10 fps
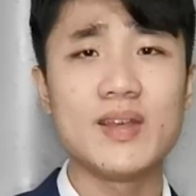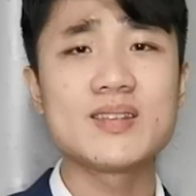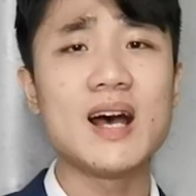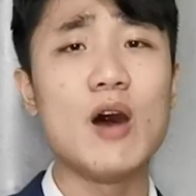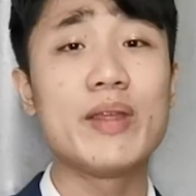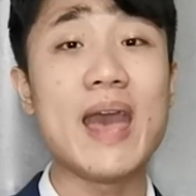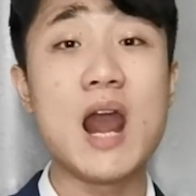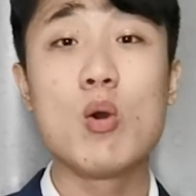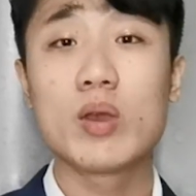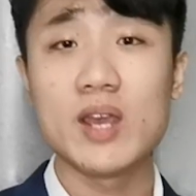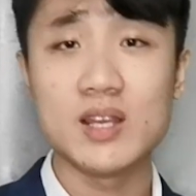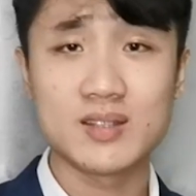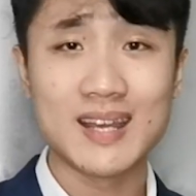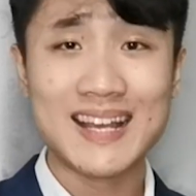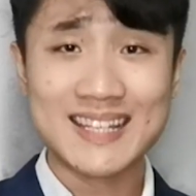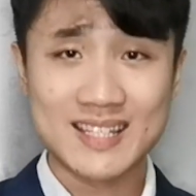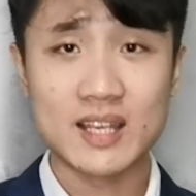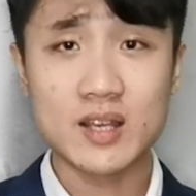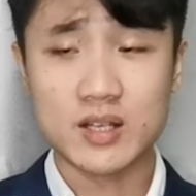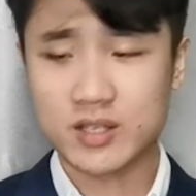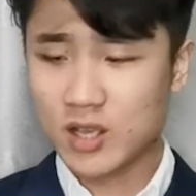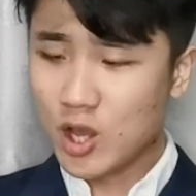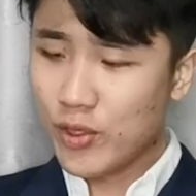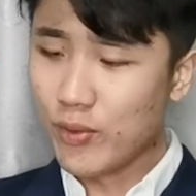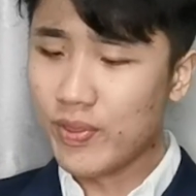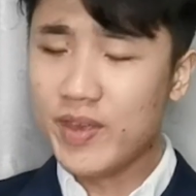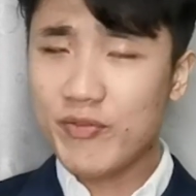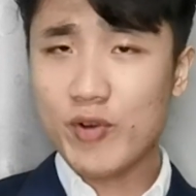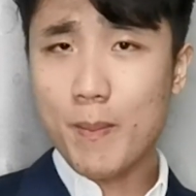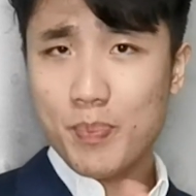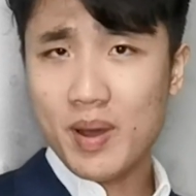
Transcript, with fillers: that's how they allocate singers to different